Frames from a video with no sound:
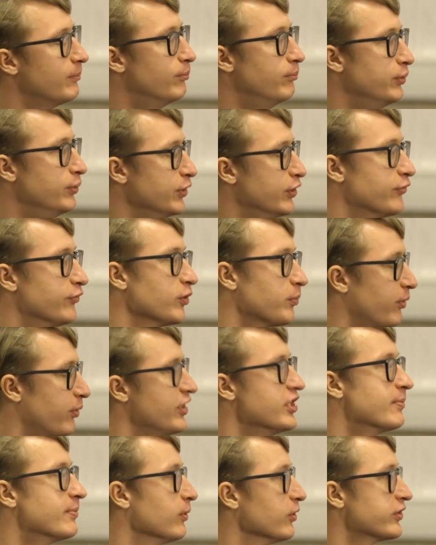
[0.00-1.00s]
beautiful mm-hmm.
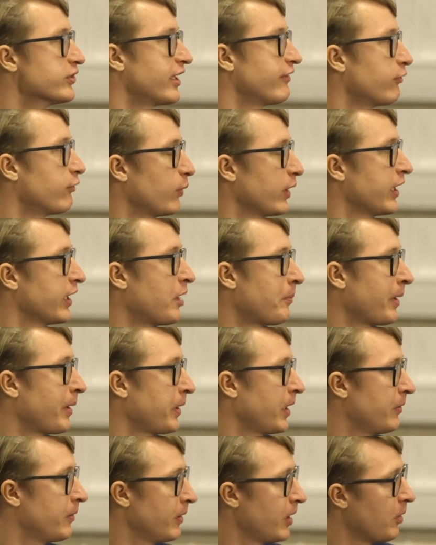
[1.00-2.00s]
principles that we've written
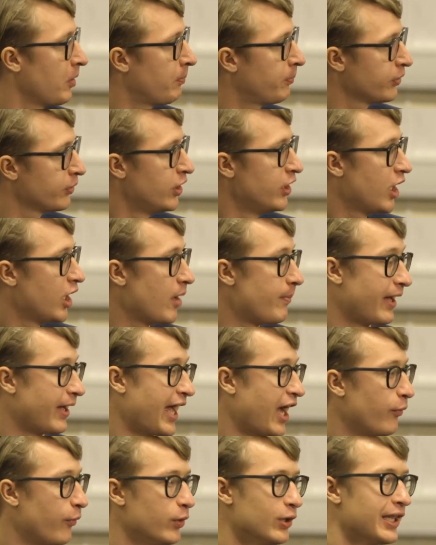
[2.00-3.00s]
about mm-hmm. about
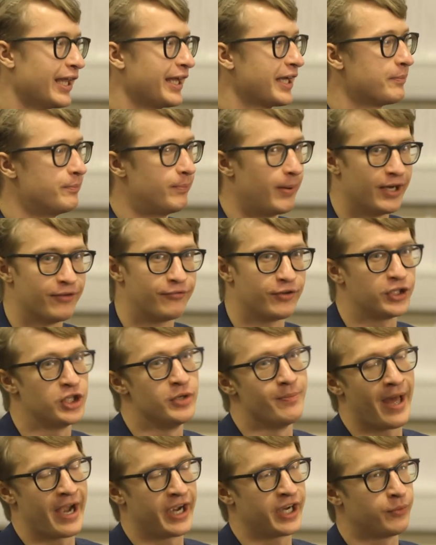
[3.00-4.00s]
how we'll like benefit
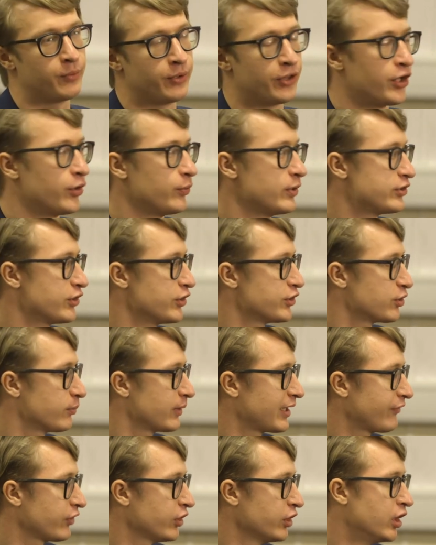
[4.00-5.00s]
humanity with our research or
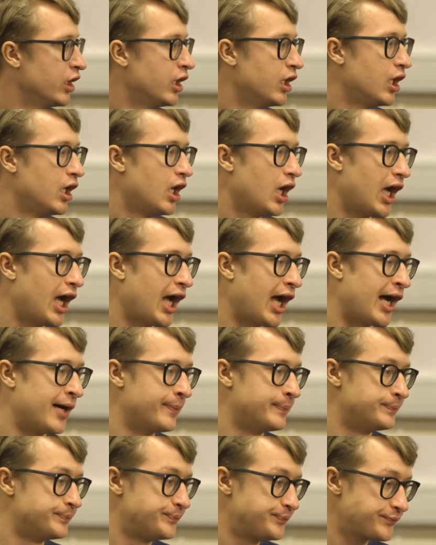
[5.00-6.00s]
whatever mm-hmm.
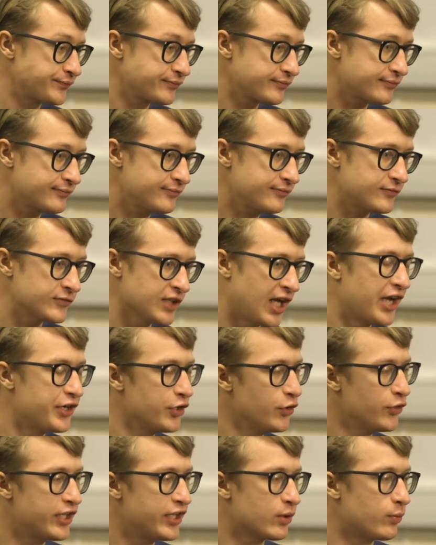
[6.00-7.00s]
um, i
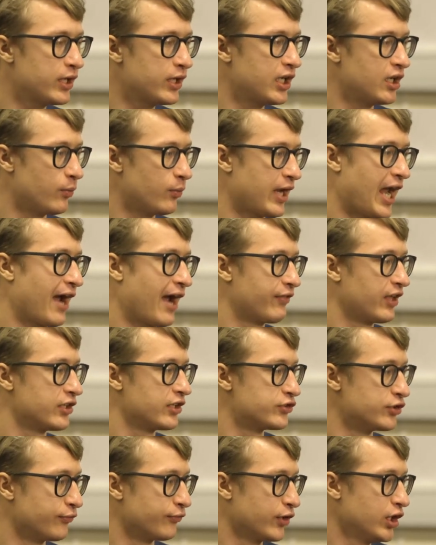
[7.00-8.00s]
don't think we we have
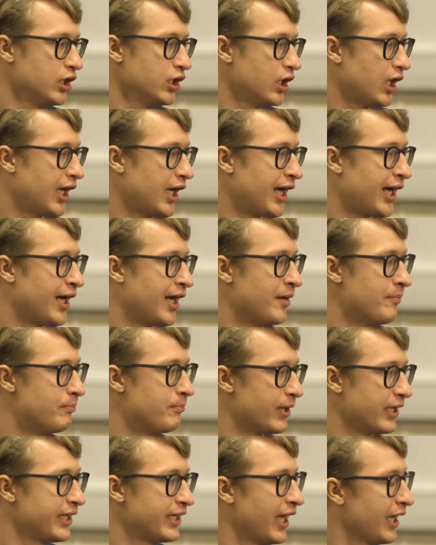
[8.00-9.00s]
that so far um,
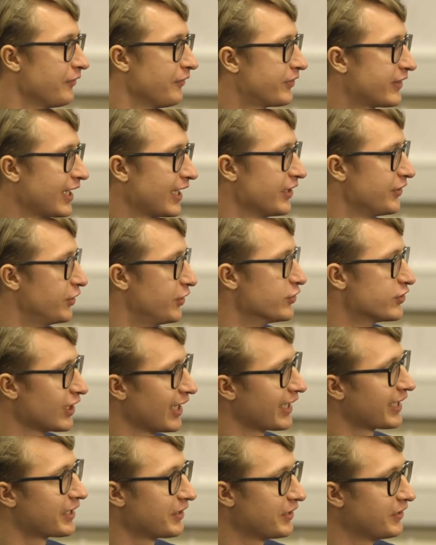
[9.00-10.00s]
but yeah that those are
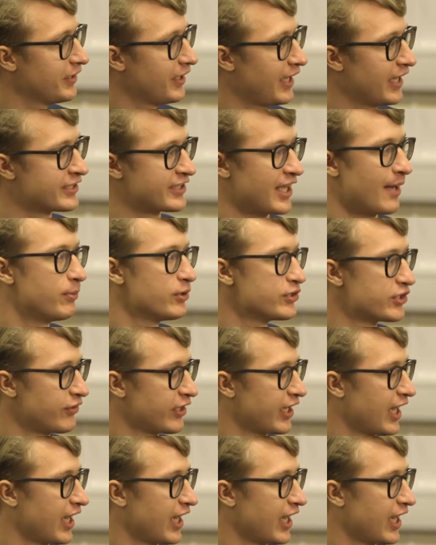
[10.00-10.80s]
like examples of